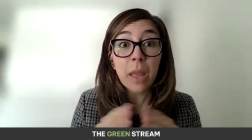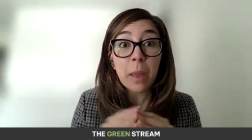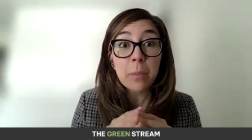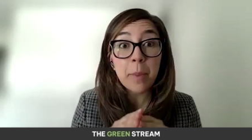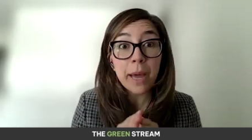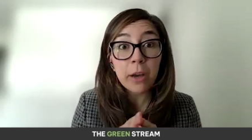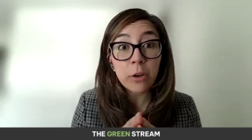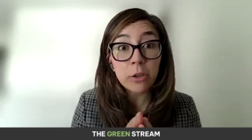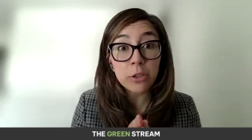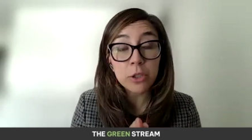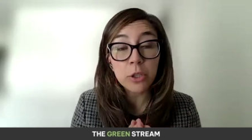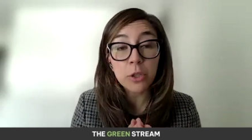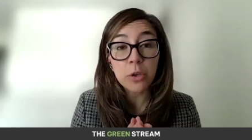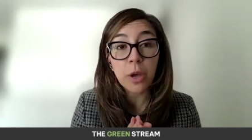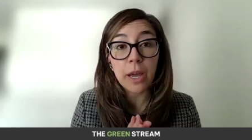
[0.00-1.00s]
but
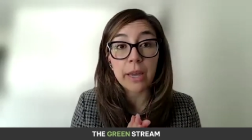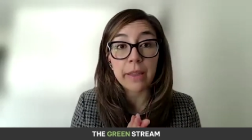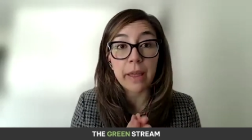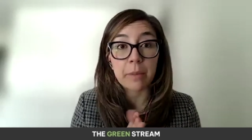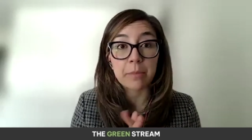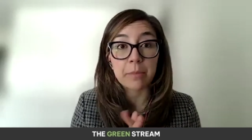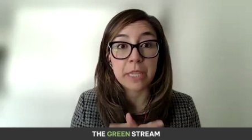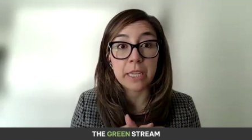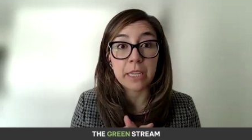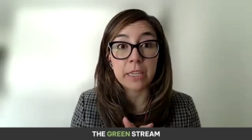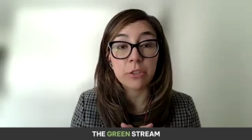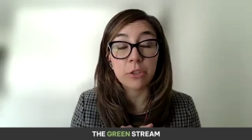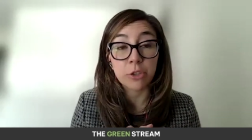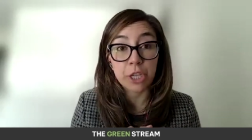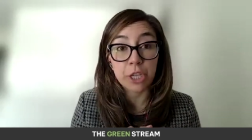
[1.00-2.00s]
also adapting
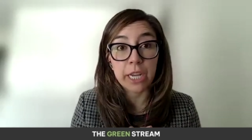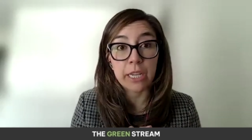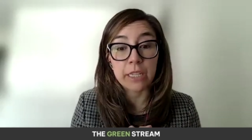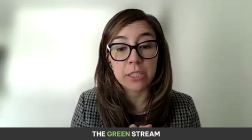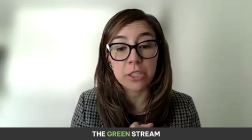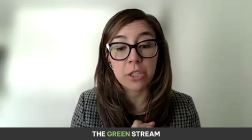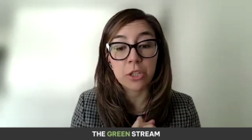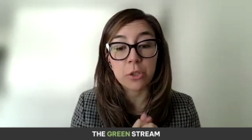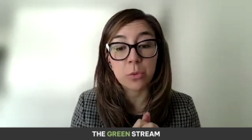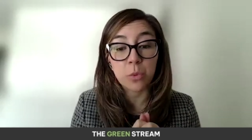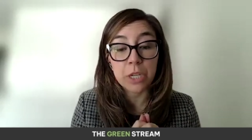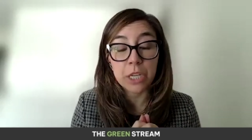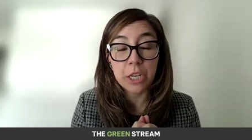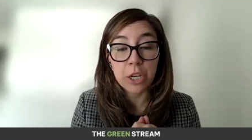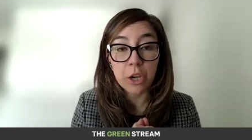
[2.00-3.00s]
to change because
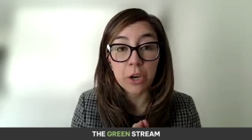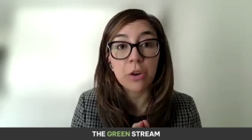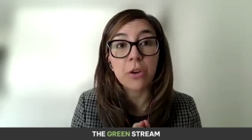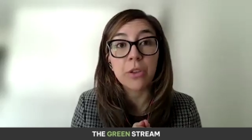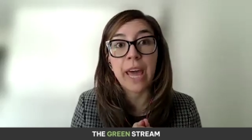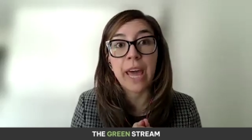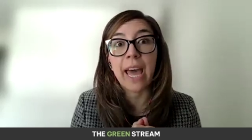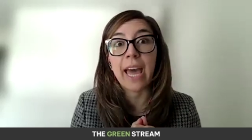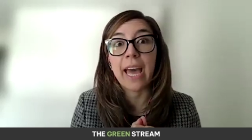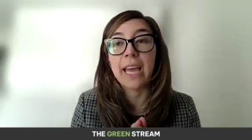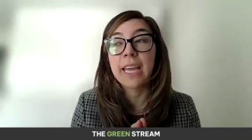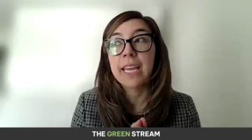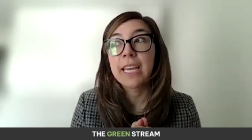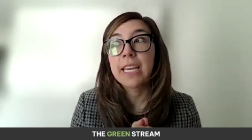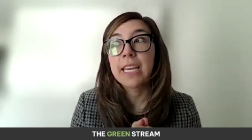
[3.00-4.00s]
we know that
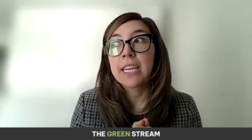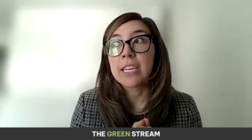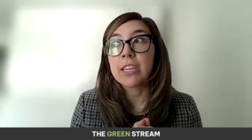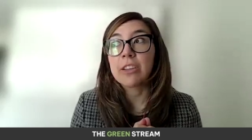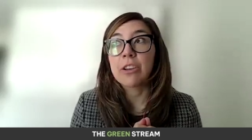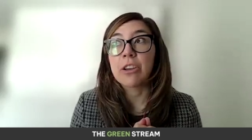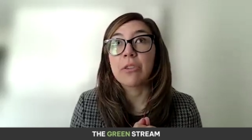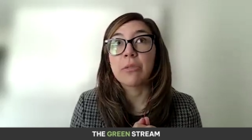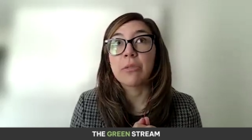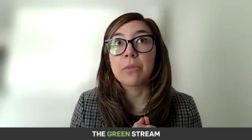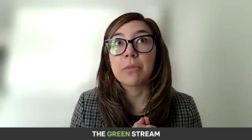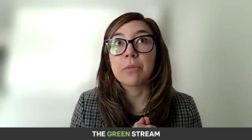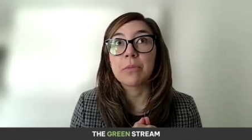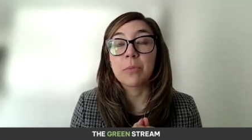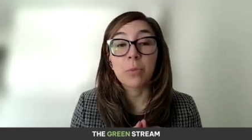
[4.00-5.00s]
you
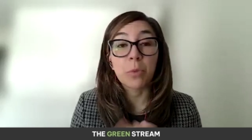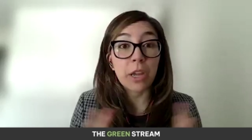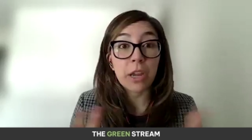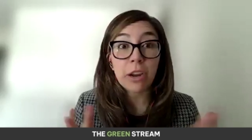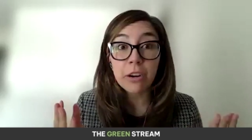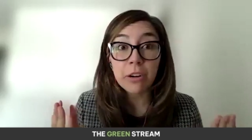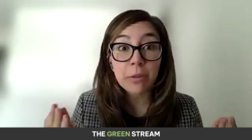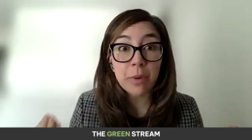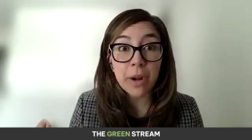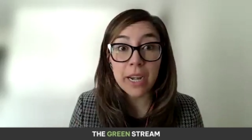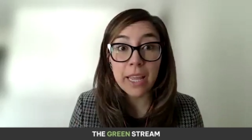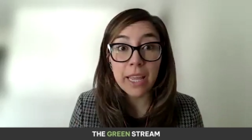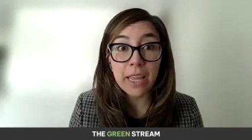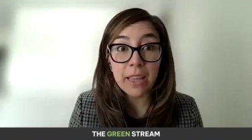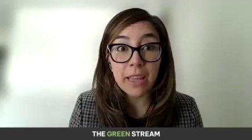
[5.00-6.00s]
know we are
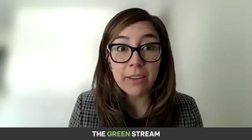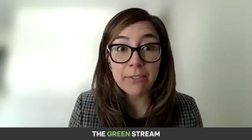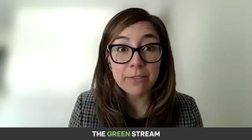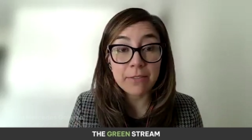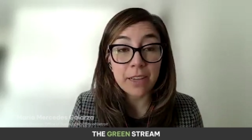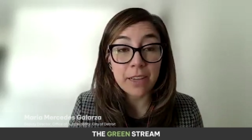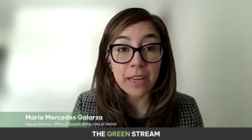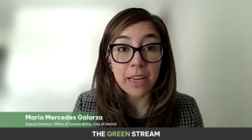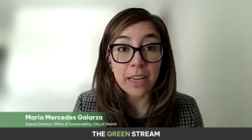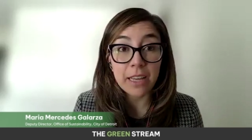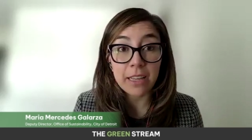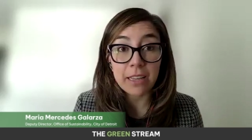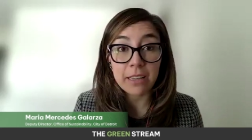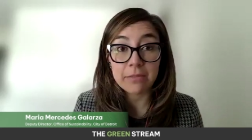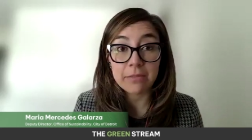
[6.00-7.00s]
already
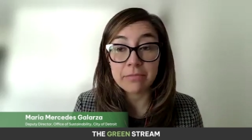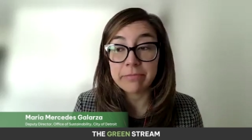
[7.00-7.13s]
uh,